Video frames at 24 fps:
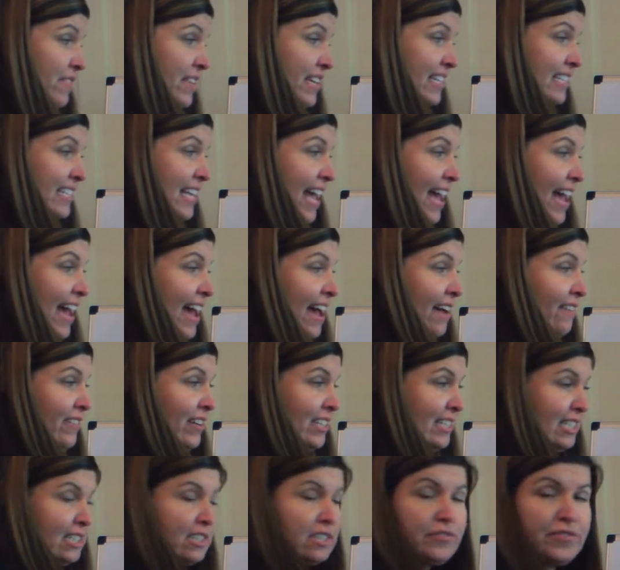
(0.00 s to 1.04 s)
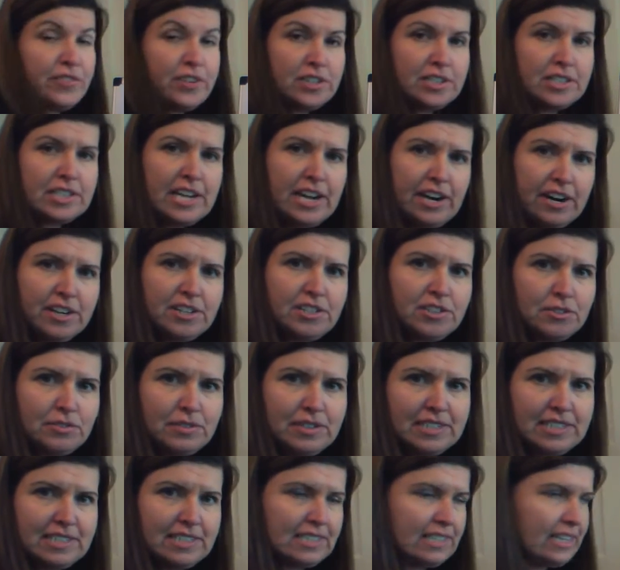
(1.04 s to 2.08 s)
of these have as its first
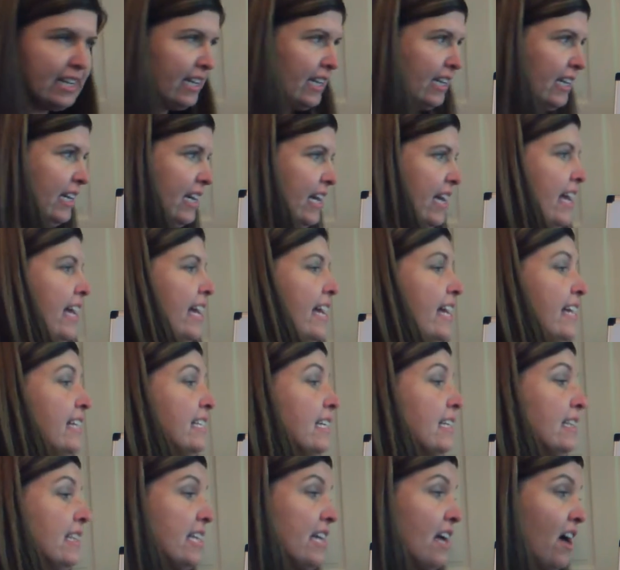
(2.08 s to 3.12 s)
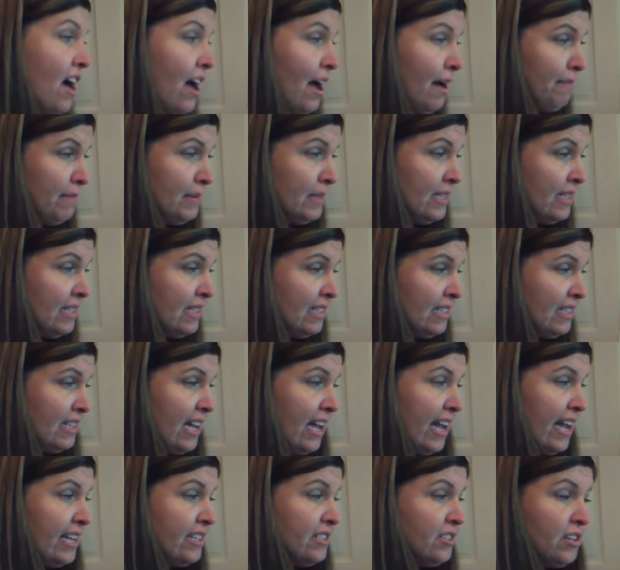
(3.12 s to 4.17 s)
characteristic, is that the opposite
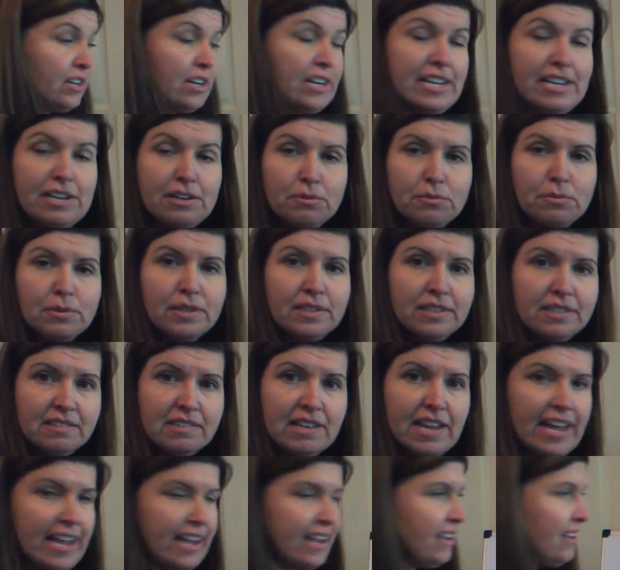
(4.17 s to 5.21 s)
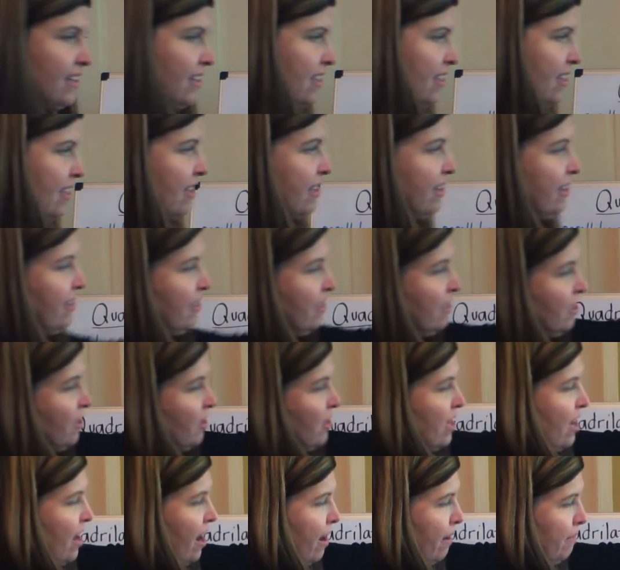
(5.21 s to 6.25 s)
sides are equal in length. So
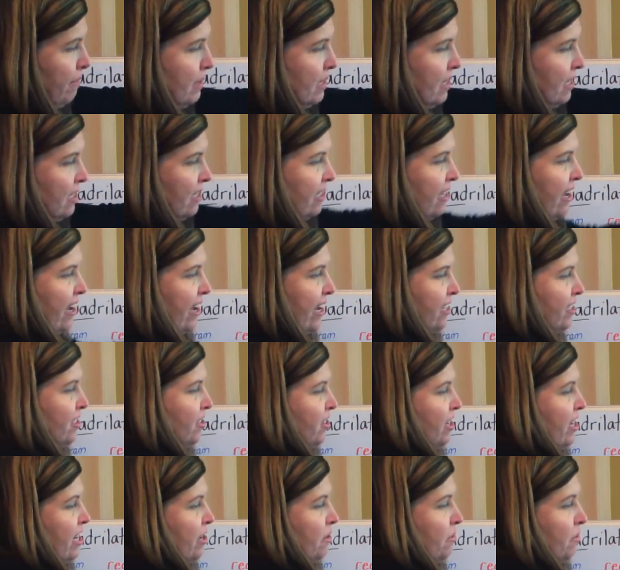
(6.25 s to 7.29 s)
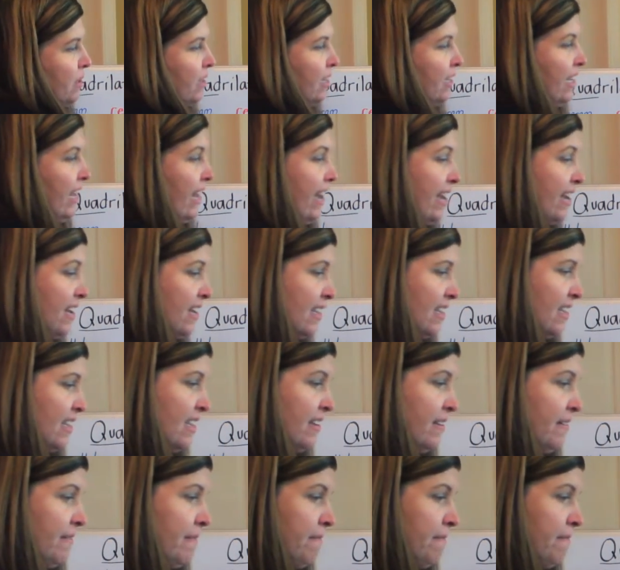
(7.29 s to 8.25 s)
the opposite sides are equal in length.